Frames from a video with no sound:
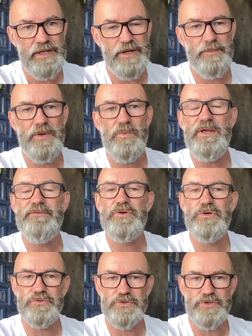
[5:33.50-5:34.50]
Now, by way of
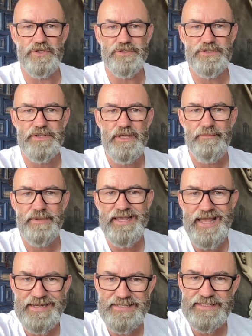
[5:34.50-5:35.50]
contrast,
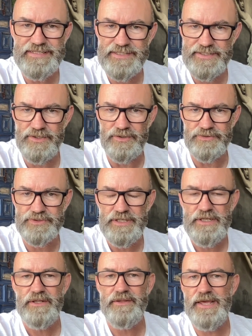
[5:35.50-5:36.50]
Mackenzie Scott,
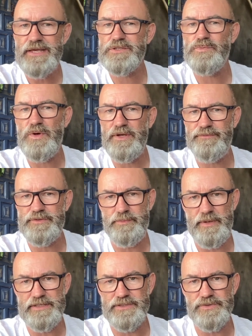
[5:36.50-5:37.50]
the ex-wife to
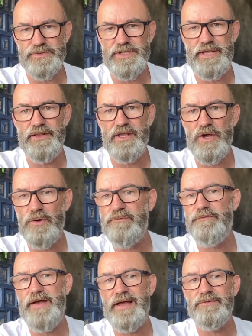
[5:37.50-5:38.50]
Bezos and the
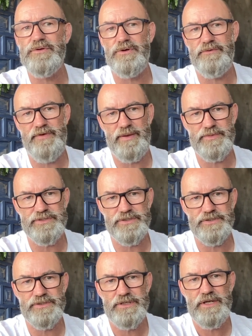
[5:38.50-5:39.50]
co-founder of
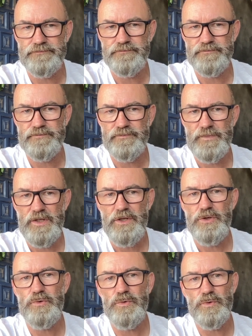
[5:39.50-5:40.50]
Amazon,
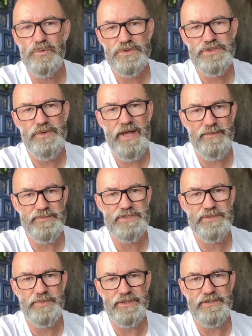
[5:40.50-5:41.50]
who also happens
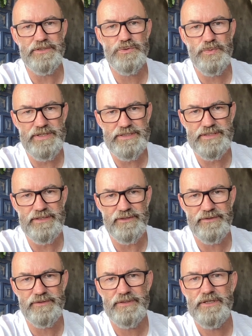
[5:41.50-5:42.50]
to be the
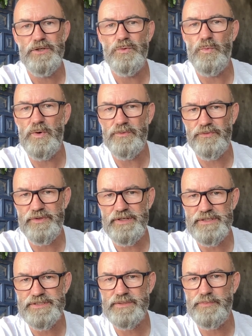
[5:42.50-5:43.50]
20th
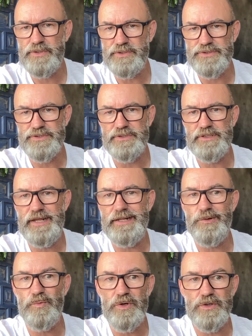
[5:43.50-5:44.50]
wealthiest person in the
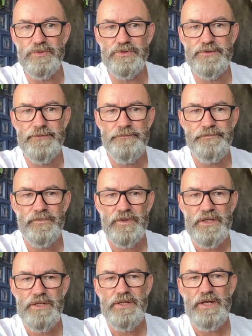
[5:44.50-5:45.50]
world.
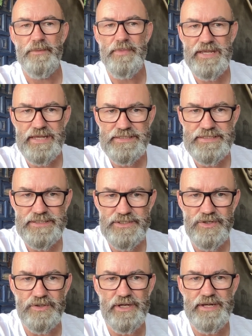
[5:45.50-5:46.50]
Mackenzie
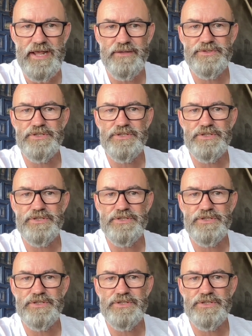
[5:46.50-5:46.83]
Scott announced